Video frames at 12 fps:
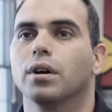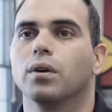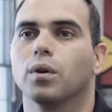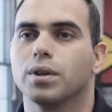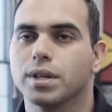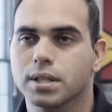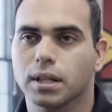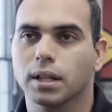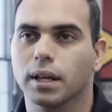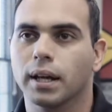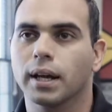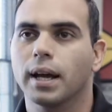or this
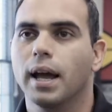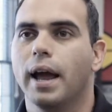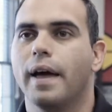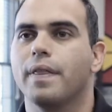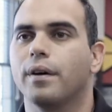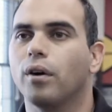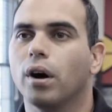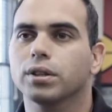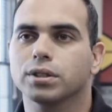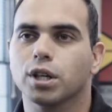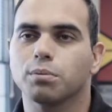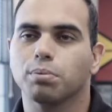clinic, and they'll all
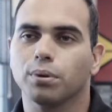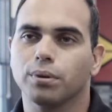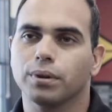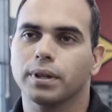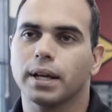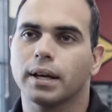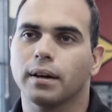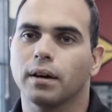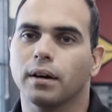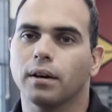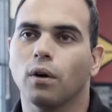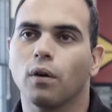start pulling
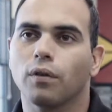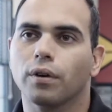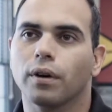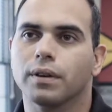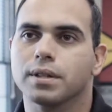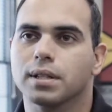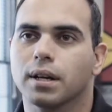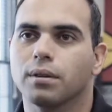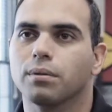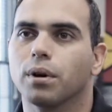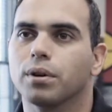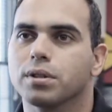down over on the side of
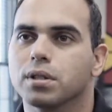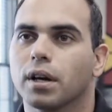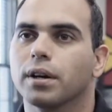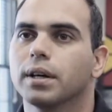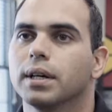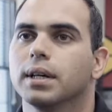the road and start